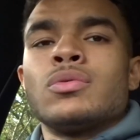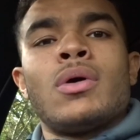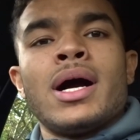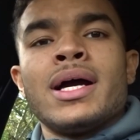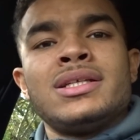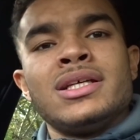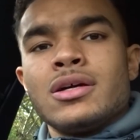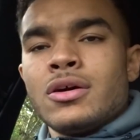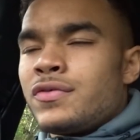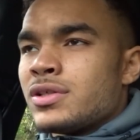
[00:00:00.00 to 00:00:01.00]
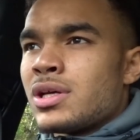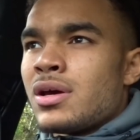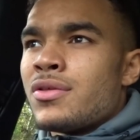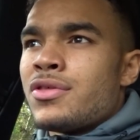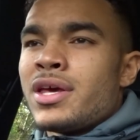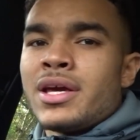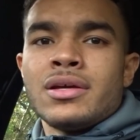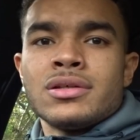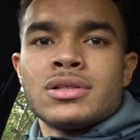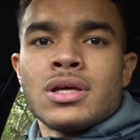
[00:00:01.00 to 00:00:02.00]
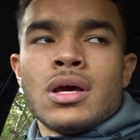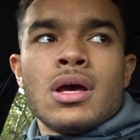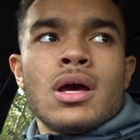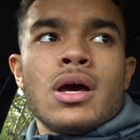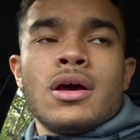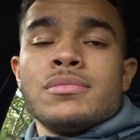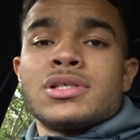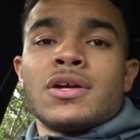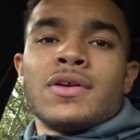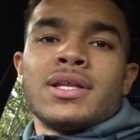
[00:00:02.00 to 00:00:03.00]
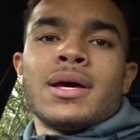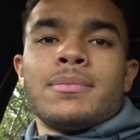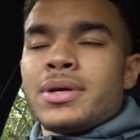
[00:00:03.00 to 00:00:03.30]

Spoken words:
why I didn't go for certain things, stuff like that.